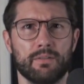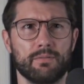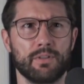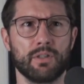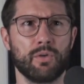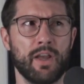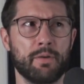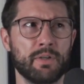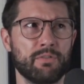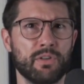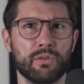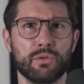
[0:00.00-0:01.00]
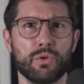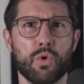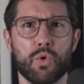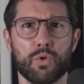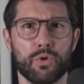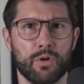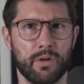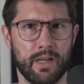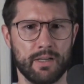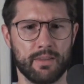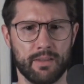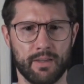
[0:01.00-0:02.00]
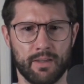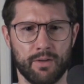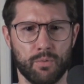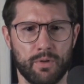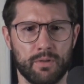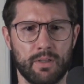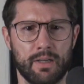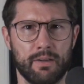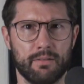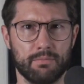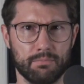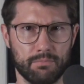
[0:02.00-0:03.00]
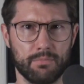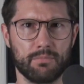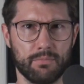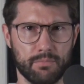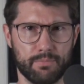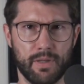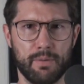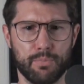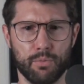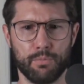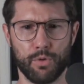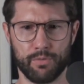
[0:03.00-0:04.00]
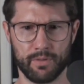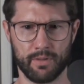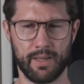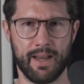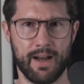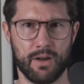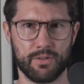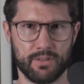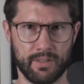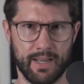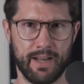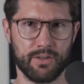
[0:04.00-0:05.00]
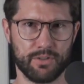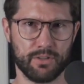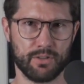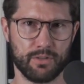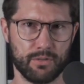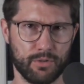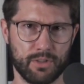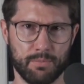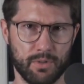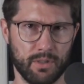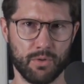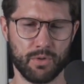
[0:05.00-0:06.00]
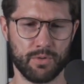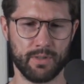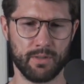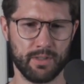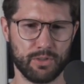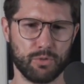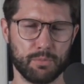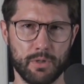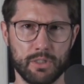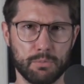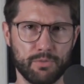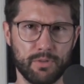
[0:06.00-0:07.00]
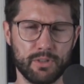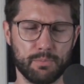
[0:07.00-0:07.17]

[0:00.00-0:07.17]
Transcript: Amityville horror kind of thing, where like people move into the house and the house there's something going on there and it's responsible for this.